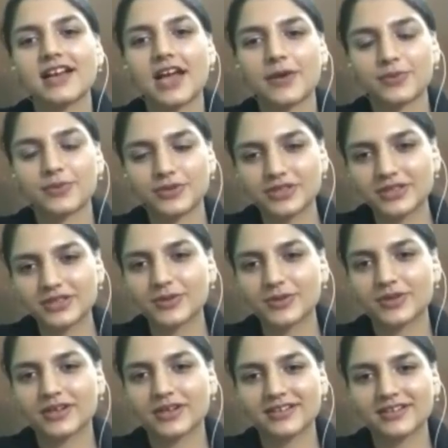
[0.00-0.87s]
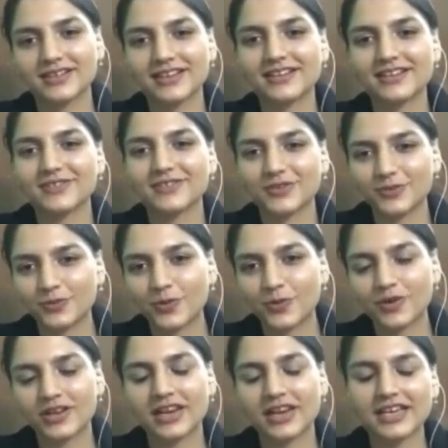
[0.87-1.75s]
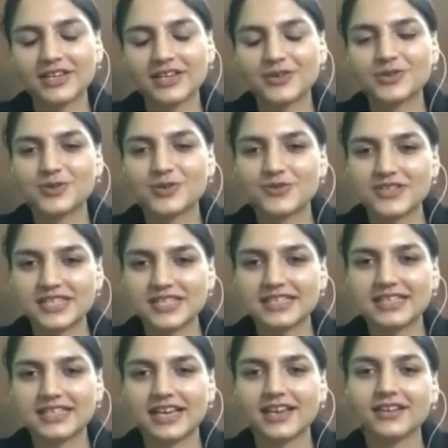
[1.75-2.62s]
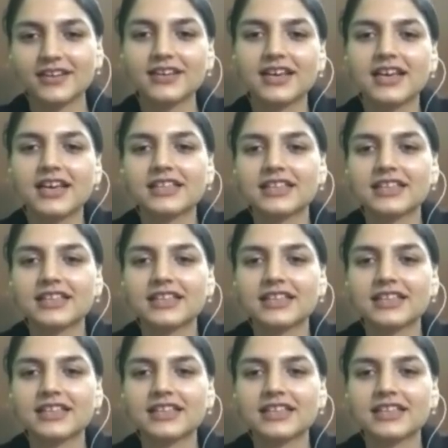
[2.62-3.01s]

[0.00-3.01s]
I would like you to visit there.